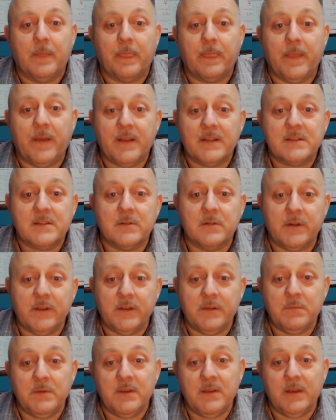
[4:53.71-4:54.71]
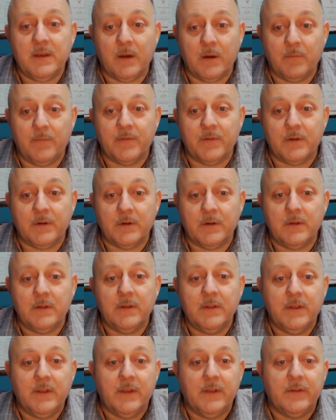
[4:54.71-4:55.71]
that's going to be helpful
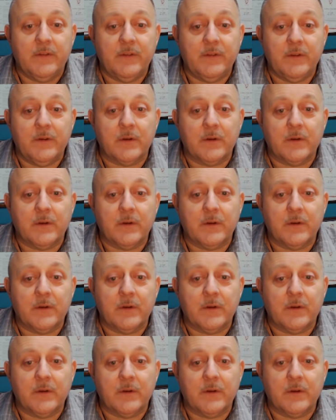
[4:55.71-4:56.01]
to